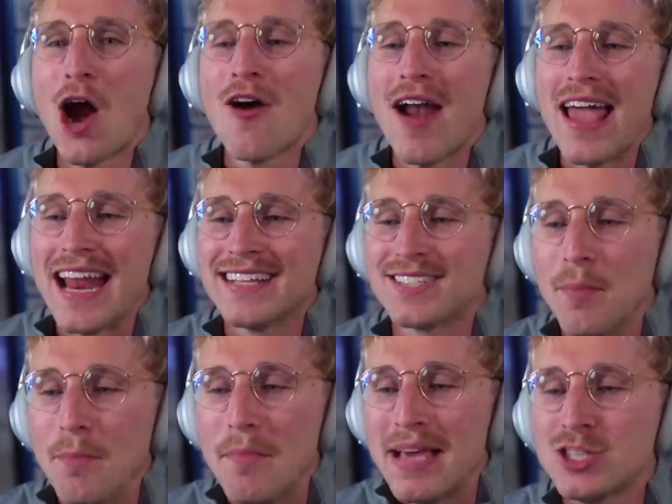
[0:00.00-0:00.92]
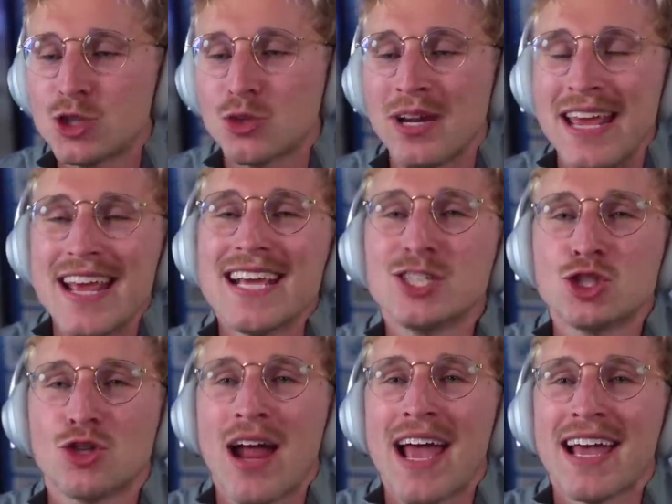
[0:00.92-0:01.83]
All right, it's a mystery
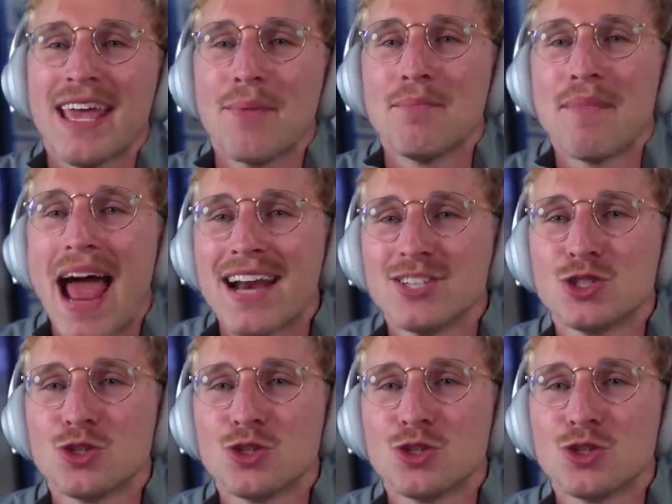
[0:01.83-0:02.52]
Easter egg in Madden